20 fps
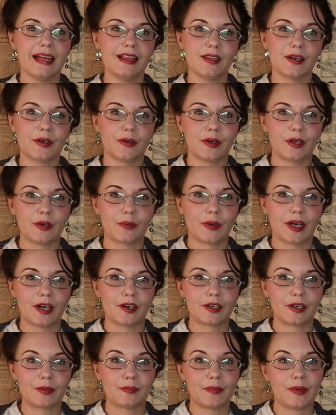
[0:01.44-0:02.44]
Hello and
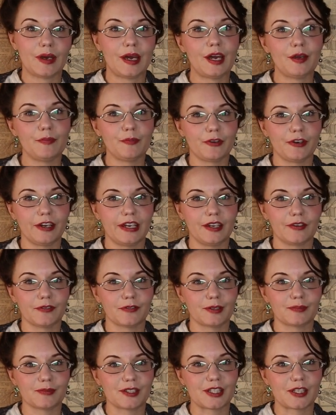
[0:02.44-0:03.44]
welcome. I'm Maria
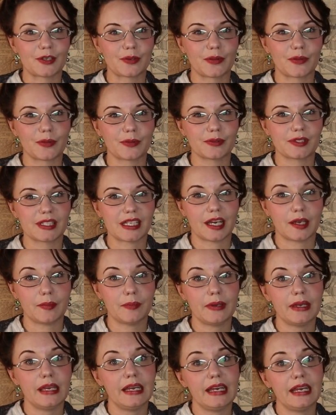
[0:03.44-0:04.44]
from Sew Through
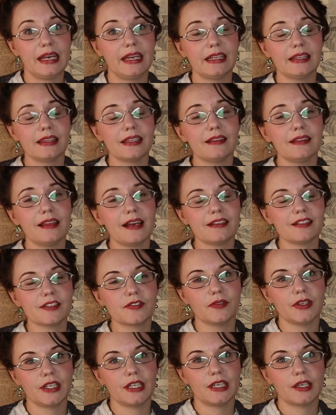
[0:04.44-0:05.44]
Time and in the
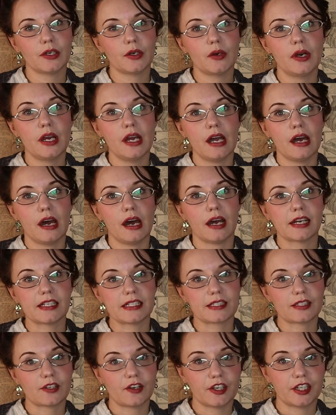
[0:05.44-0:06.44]
last video I
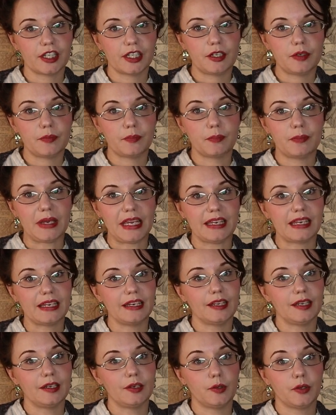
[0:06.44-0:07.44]
started
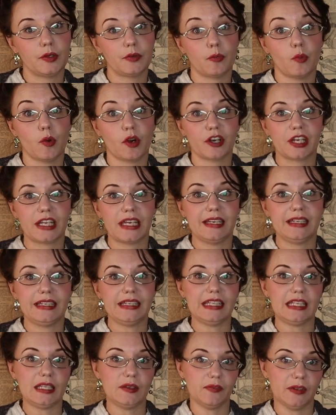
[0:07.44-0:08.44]
making an
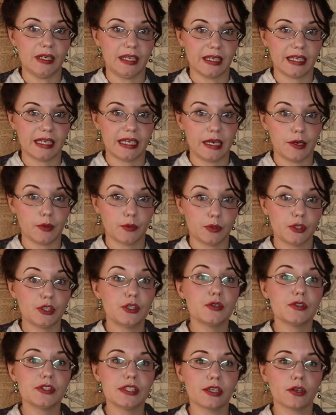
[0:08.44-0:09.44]
Edwardian evening gown
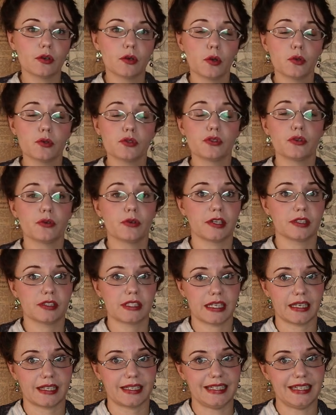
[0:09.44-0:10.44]
using couture
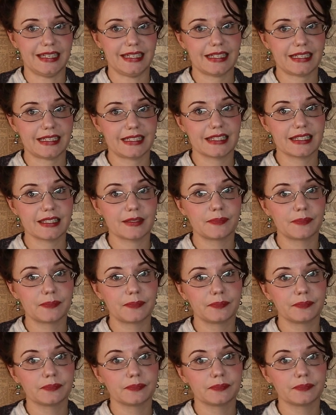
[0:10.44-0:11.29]
techniques.